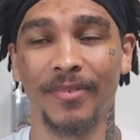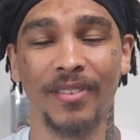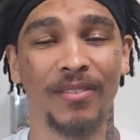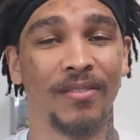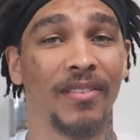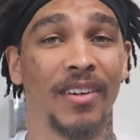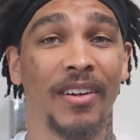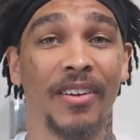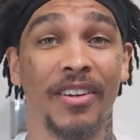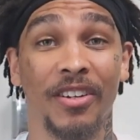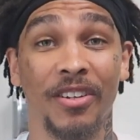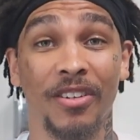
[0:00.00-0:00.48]

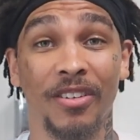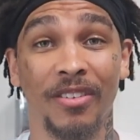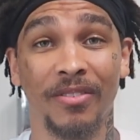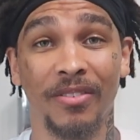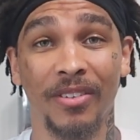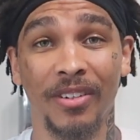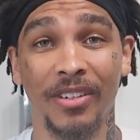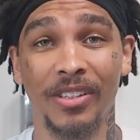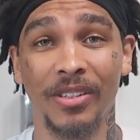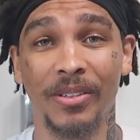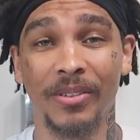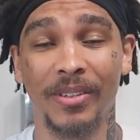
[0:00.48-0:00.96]
very good
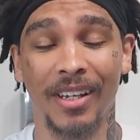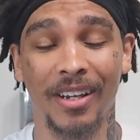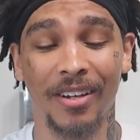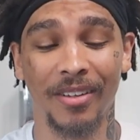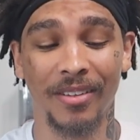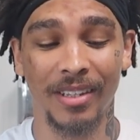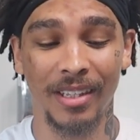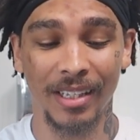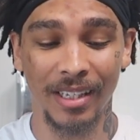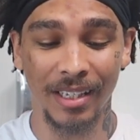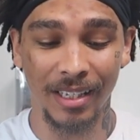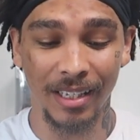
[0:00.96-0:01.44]
for you and
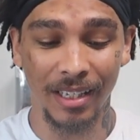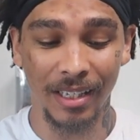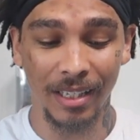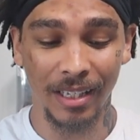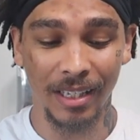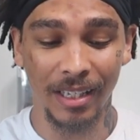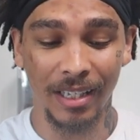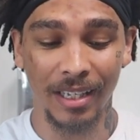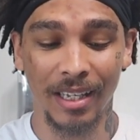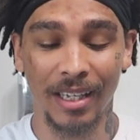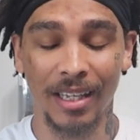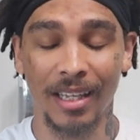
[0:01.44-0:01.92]
healthy,
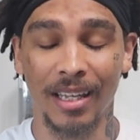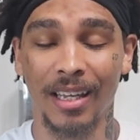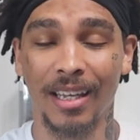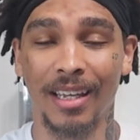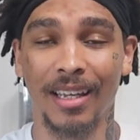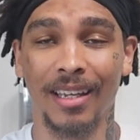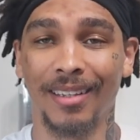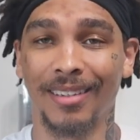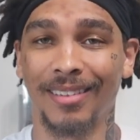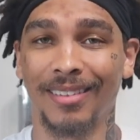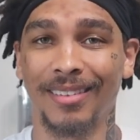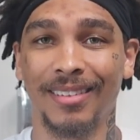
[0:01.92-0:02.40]

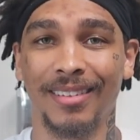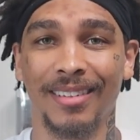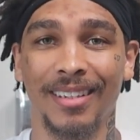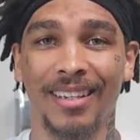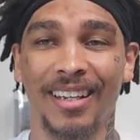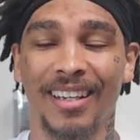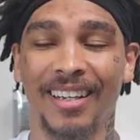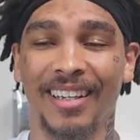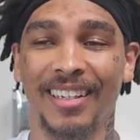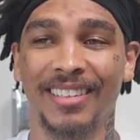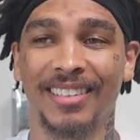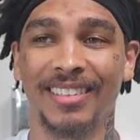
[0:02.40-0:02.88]
and
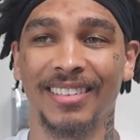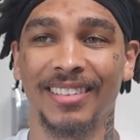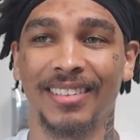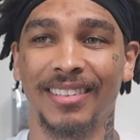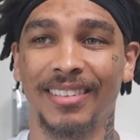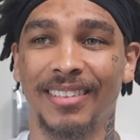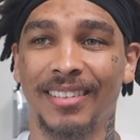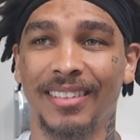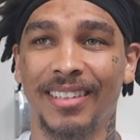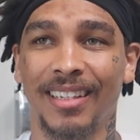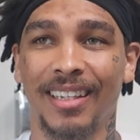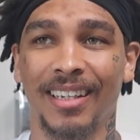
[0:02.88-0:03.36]
I
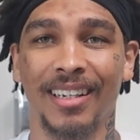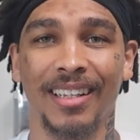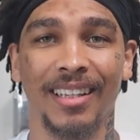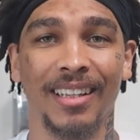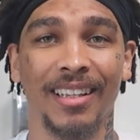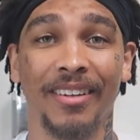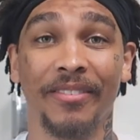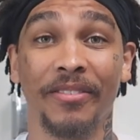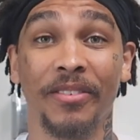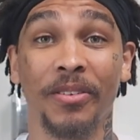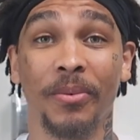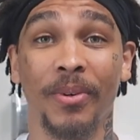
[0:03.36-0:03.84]
just kind of
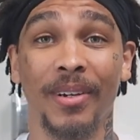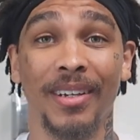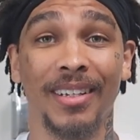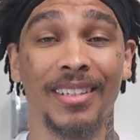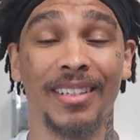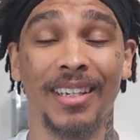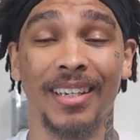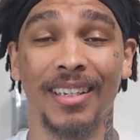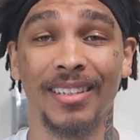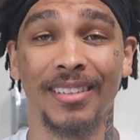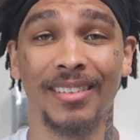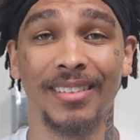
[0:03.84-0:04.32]
love the way it
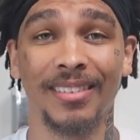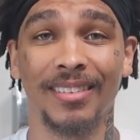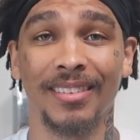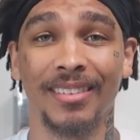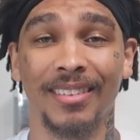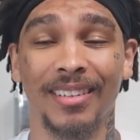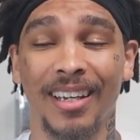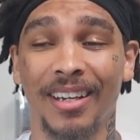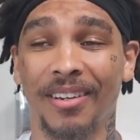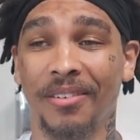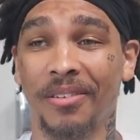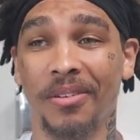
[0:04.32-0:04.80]
tastes.
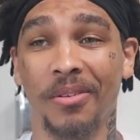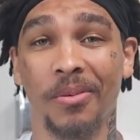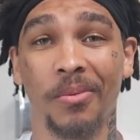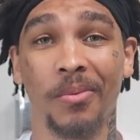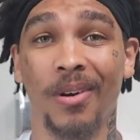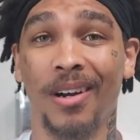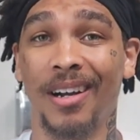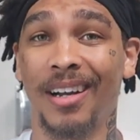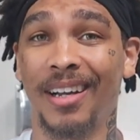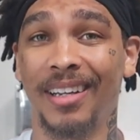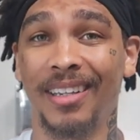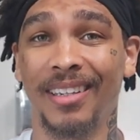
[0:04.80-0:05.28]
I don't know
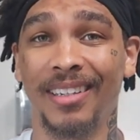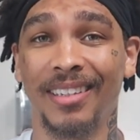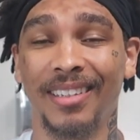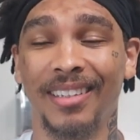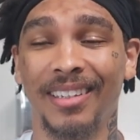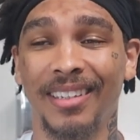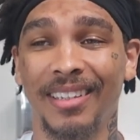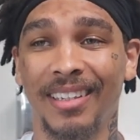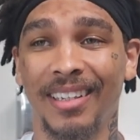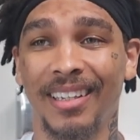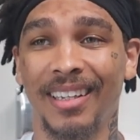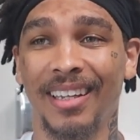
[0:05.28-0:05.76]

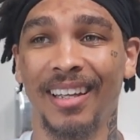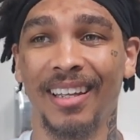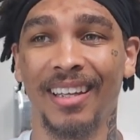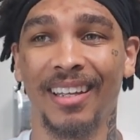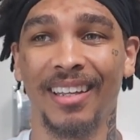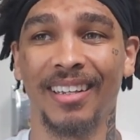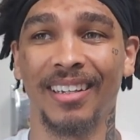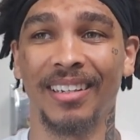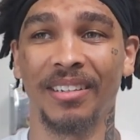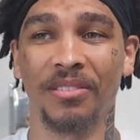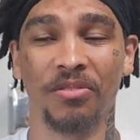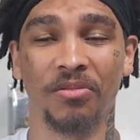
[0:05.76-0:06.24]
why,
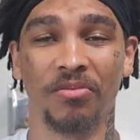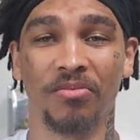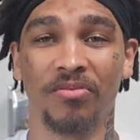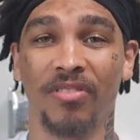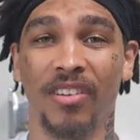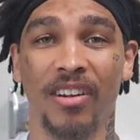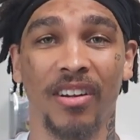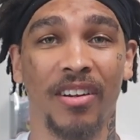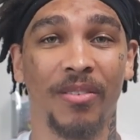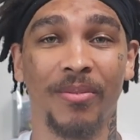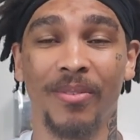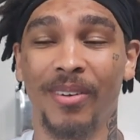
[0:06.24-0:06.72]
and it was
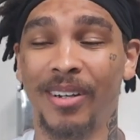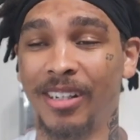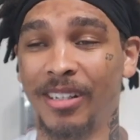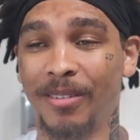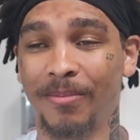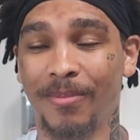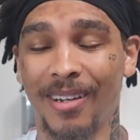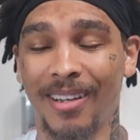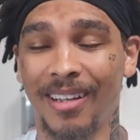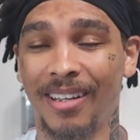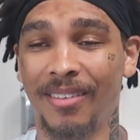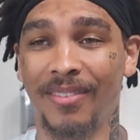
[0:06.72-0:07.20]
very
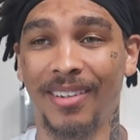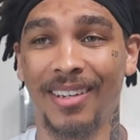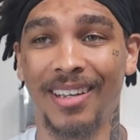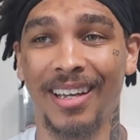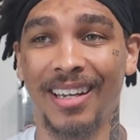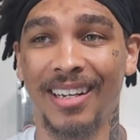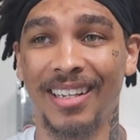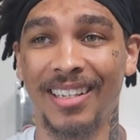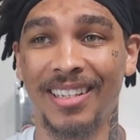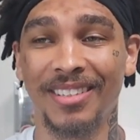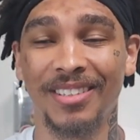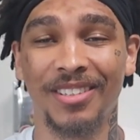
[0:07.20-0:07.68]
random how I even
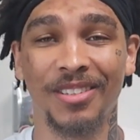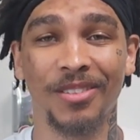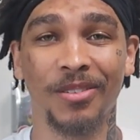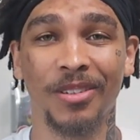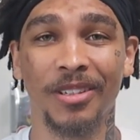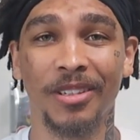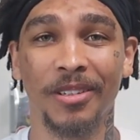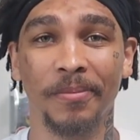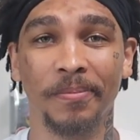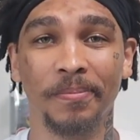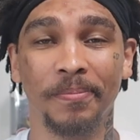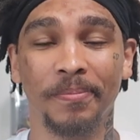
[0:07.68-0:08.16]
got into
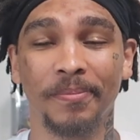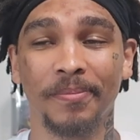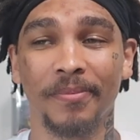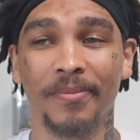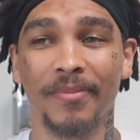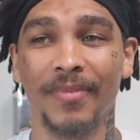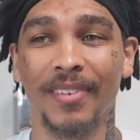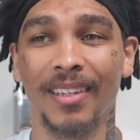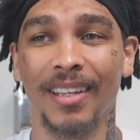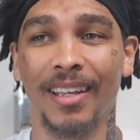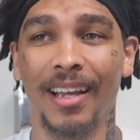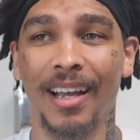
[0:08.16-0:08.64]
it.
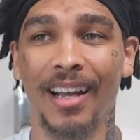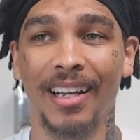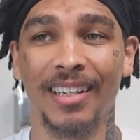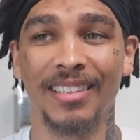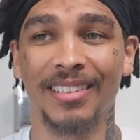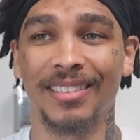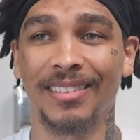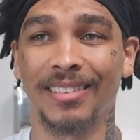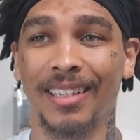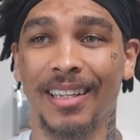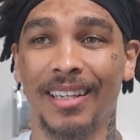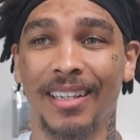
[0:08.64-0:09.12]
I
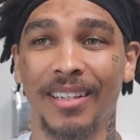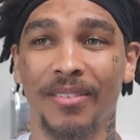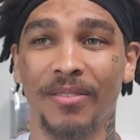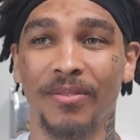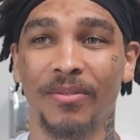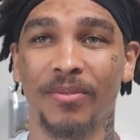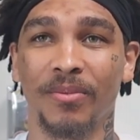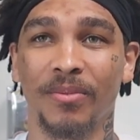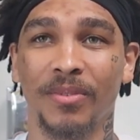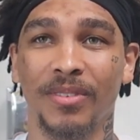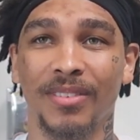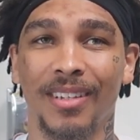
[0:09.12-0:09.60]
just
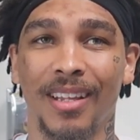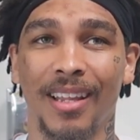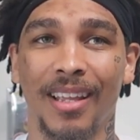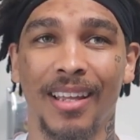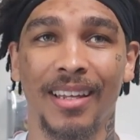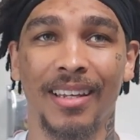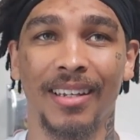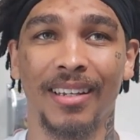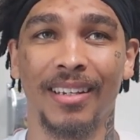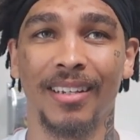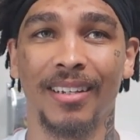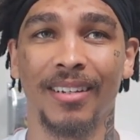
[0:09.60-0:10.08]

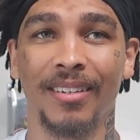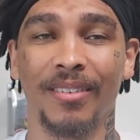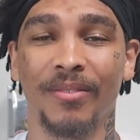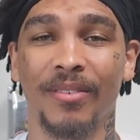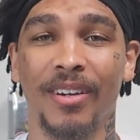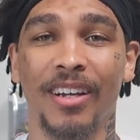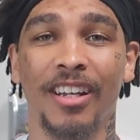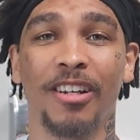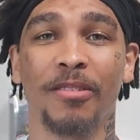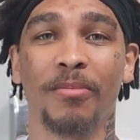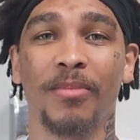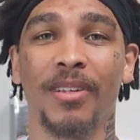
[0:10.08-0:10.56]
was
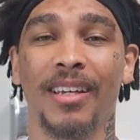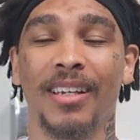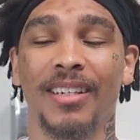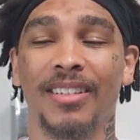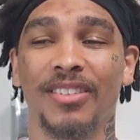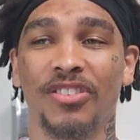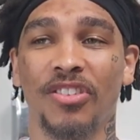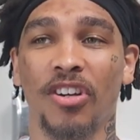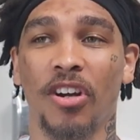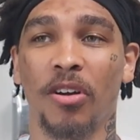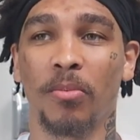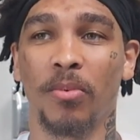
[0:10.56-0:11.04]
randomly at a
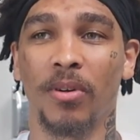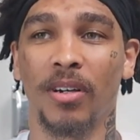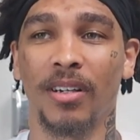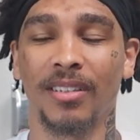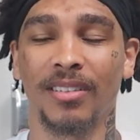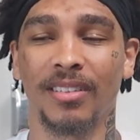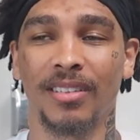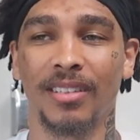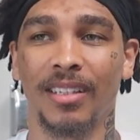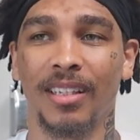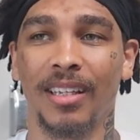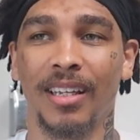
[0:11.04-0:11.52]

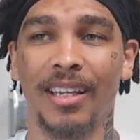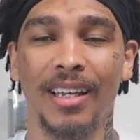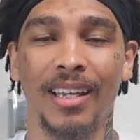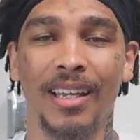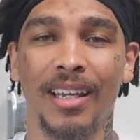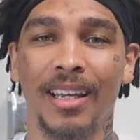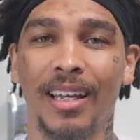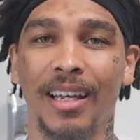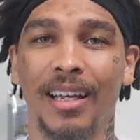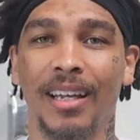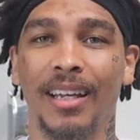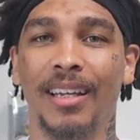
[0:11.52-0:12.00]
Starbucks,
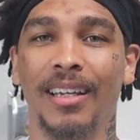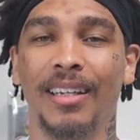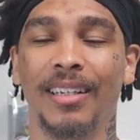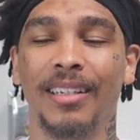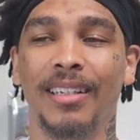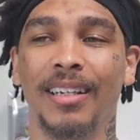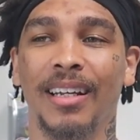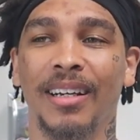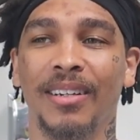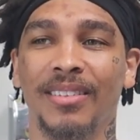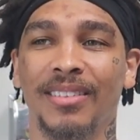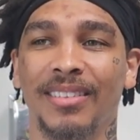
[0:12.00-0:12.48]

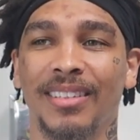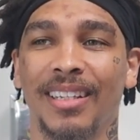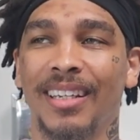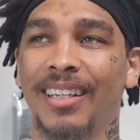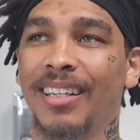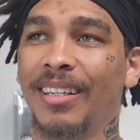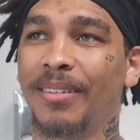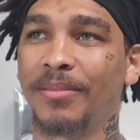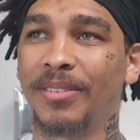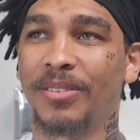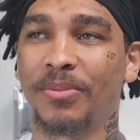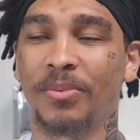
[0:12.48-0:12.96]
and I was
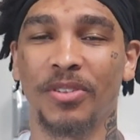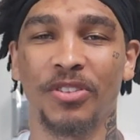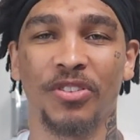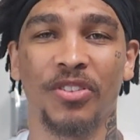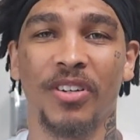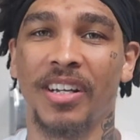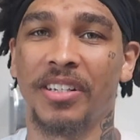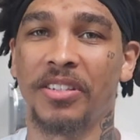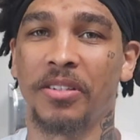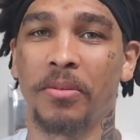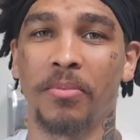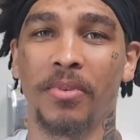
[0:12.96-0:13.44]
like, I just want to
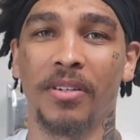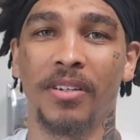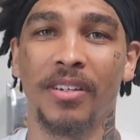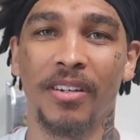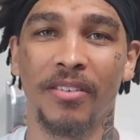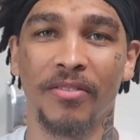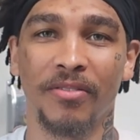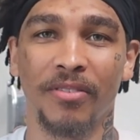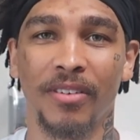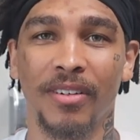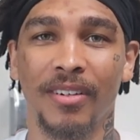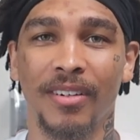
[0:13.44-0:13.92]
try something
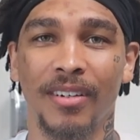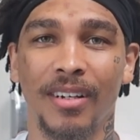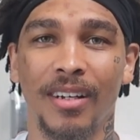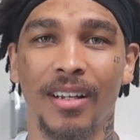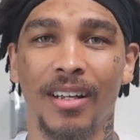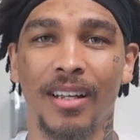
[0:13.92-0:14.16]
different,